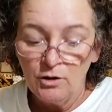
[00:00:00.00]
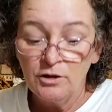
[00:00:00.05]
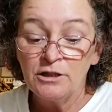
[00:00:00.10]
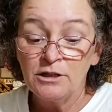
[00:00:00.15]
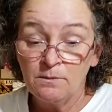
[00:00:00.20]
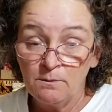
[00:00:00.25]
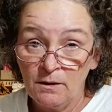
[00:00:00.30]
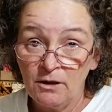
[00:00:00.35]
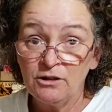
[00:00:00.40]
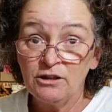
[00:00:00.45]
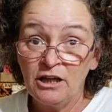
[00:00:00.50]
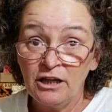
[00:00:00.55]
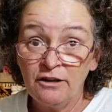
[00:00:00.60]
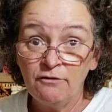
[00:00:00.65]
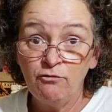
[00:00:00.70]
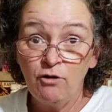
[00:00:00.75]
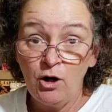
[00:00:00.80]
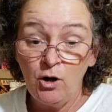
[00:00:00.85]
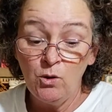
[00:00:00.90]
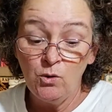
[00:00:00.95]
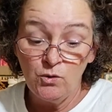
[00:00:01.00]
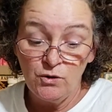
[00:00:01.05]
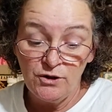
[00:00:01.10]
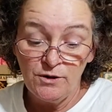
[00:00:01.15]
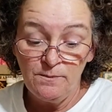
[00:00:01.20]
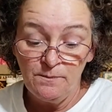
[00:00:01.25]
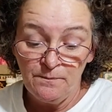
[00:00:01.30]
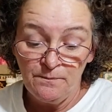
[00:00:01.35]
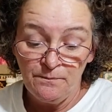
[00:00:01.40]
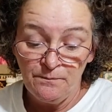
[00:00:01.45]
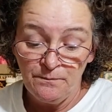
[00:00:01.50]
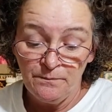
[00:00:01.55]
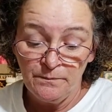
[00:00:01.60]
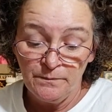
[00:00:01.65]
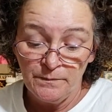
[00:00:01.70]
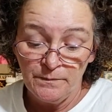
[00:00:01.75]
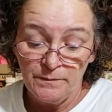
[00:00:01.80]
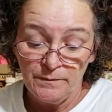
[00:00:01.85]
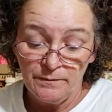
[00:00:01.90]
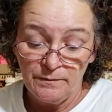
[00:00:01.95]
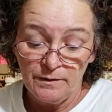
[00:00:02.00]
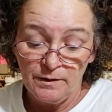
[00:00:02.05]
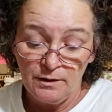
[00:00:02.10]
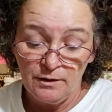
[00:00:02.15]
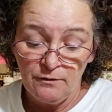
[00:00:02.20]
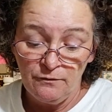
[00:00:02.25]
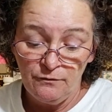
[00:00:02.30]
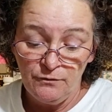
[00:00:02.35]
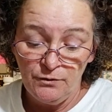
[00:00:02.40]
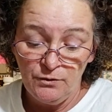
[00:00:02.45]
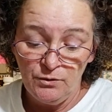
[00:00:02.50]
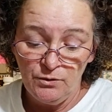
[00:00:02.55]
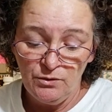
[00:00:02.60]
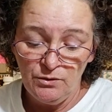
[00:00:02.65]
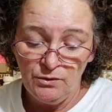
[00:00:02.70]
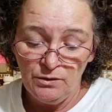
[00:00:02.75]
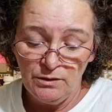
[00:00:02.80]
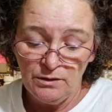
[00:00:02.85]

smells like rose. If you're